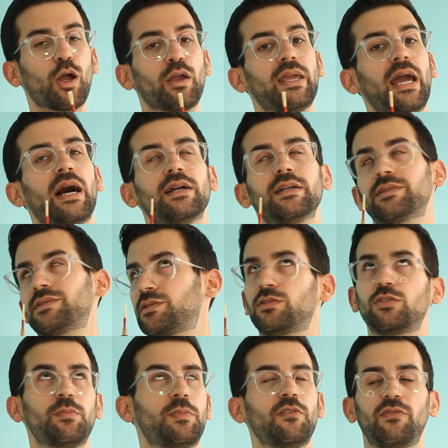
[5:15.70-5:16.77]
Yeah, it's
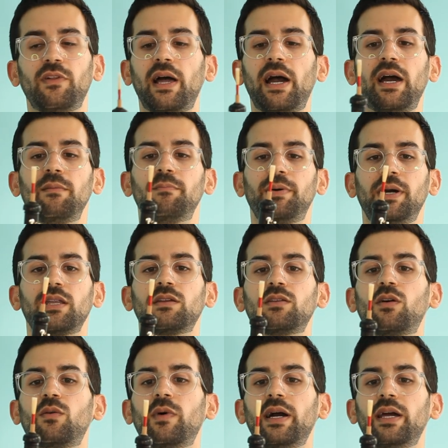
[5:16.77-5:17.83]
super flat, but you
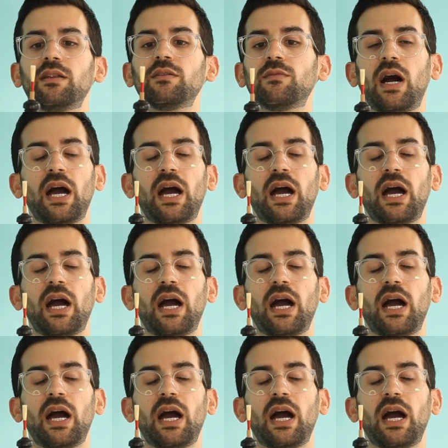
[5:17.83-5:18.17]
know what?